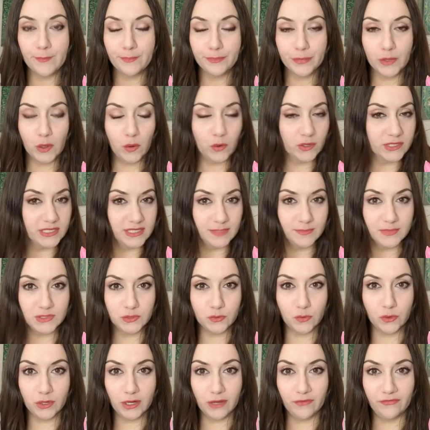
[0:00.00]
or some
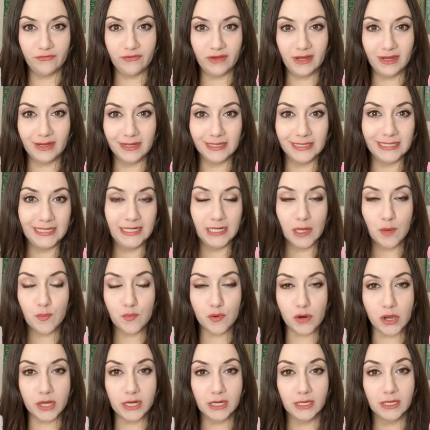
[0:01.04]
sort of cleaning
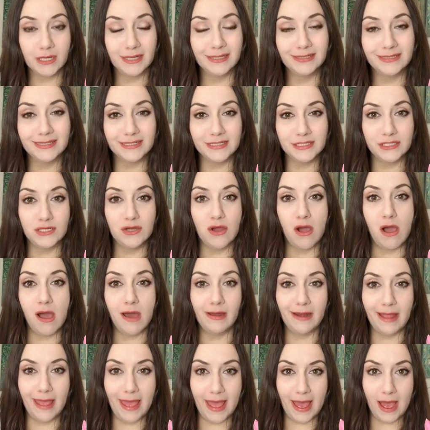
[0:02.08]
product does not
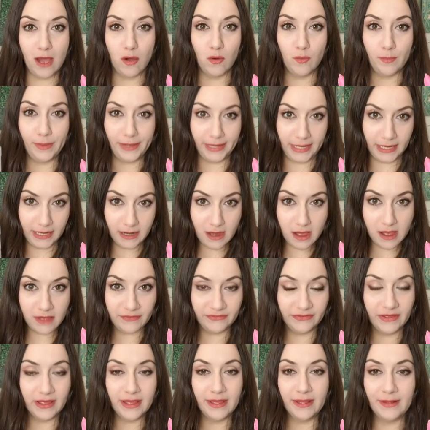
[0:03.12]
help
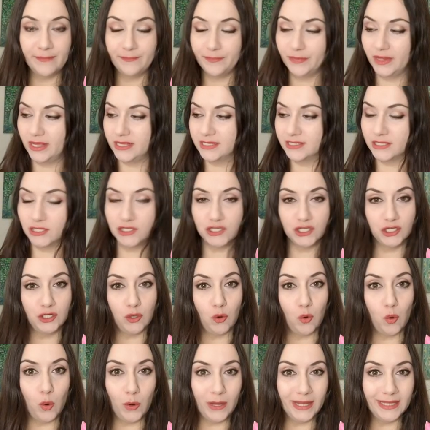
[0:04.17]
enough. Such an
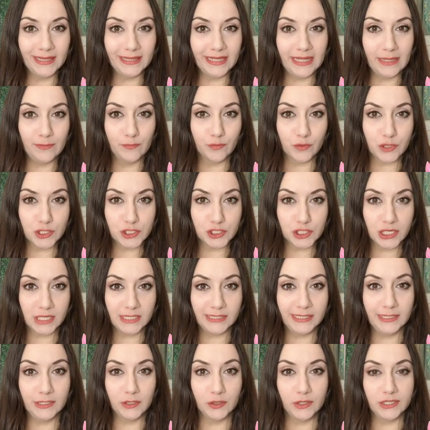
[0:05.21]
oily brush
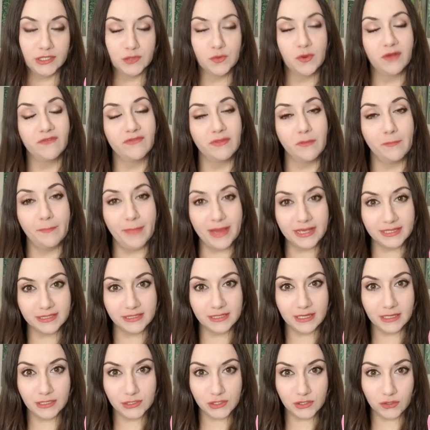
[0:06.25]
cleaner, it's one of the best
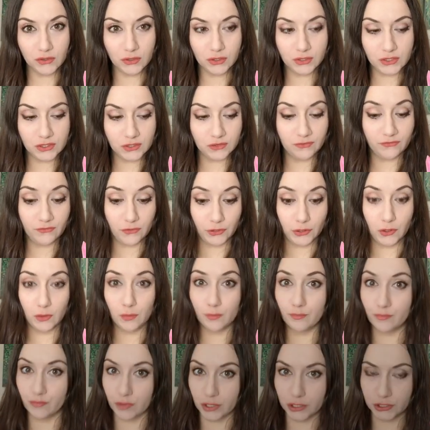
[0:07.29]
things you can do for your
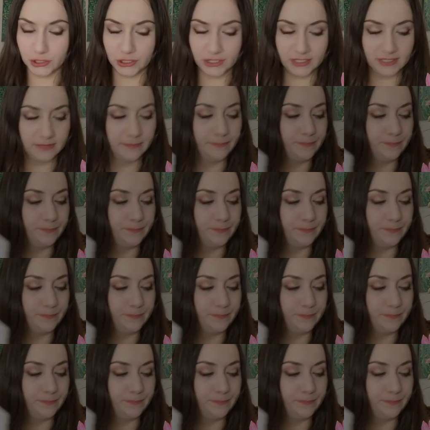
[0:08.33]
brushes.